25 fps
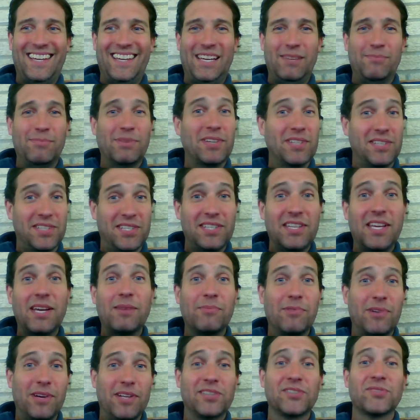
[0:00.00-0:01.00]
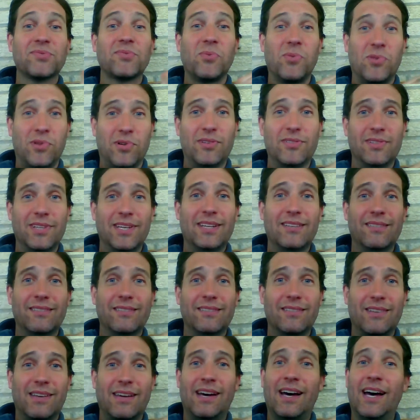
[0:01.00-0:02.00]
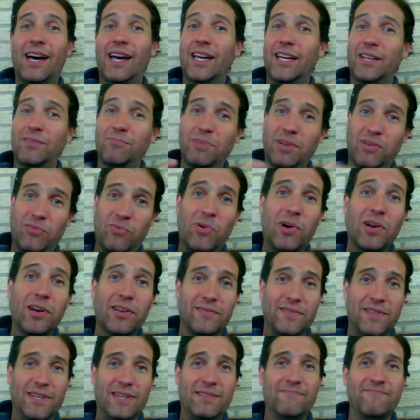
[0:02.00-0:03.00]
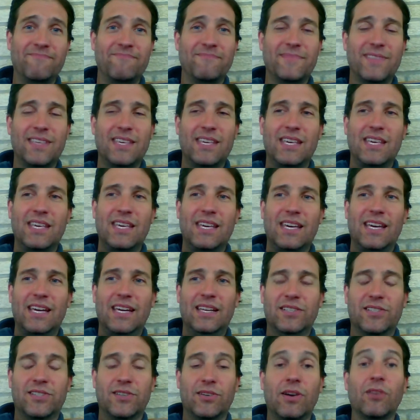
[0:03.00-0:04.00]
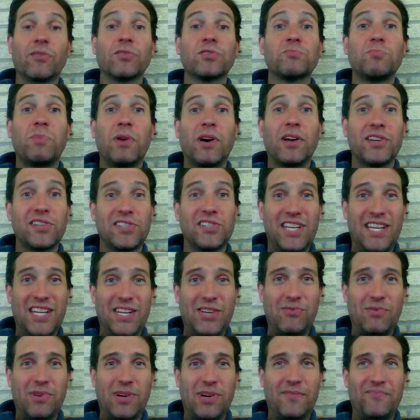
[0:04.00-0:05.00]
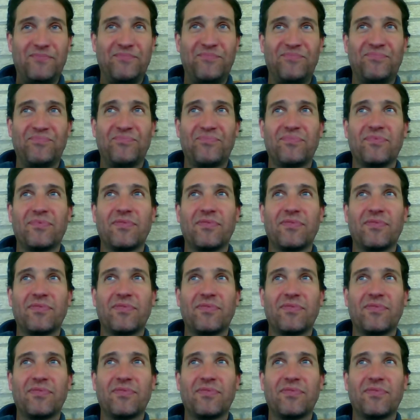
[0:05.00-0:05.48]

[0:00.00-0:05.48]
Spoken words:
and because the neighbor had sworn that I had been one of them. And so I was punished anyway.